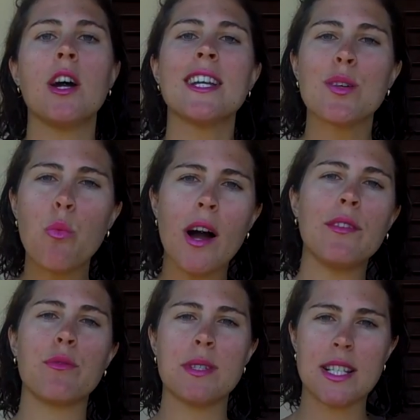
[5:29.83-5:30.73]
it's a
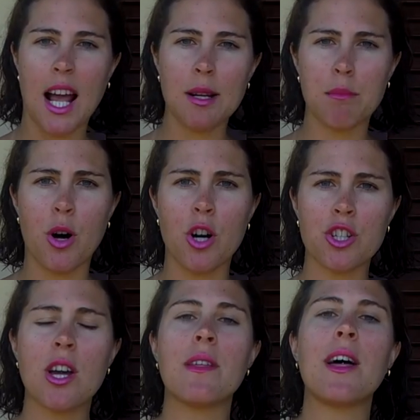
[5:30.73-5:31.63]
wine from
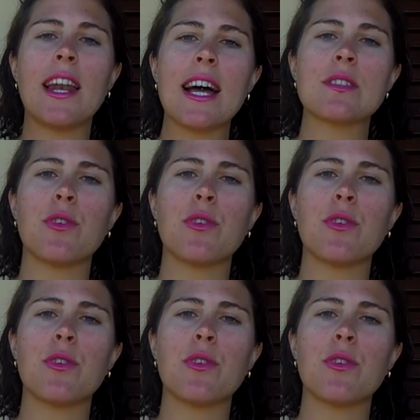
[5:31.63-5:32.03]
Stellenbosch that has